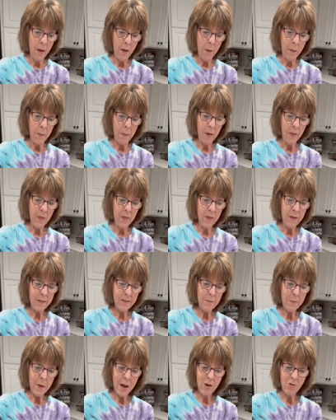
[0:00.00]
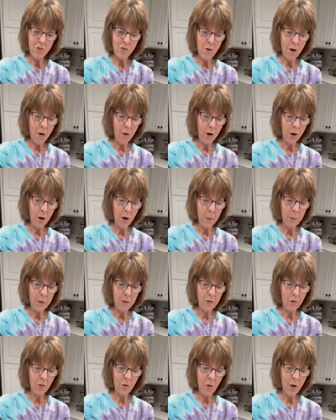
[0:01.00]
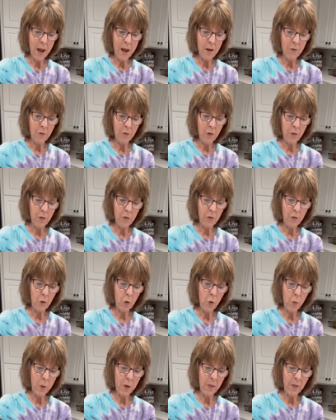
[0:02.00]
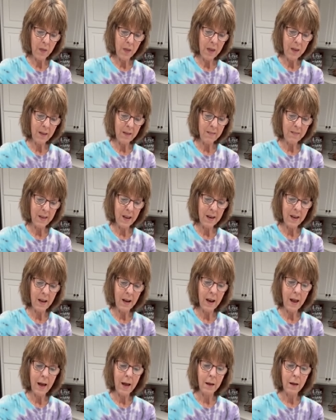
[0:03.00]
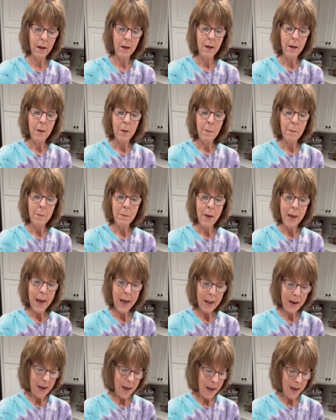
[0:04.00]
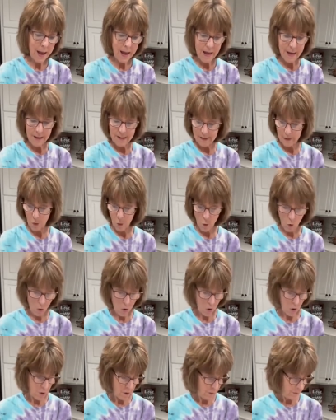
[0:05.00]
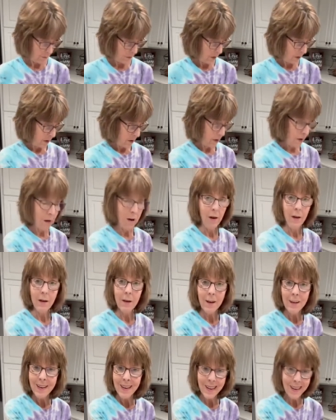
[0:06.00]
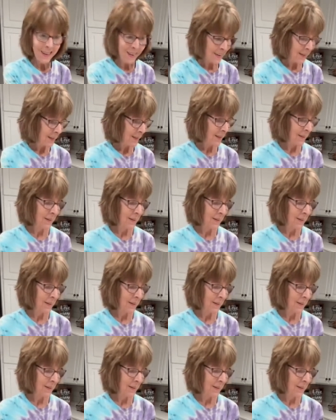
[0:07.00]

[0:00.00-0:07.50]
But this measure all cup is great for scooping things in it like mayonnaise or honey,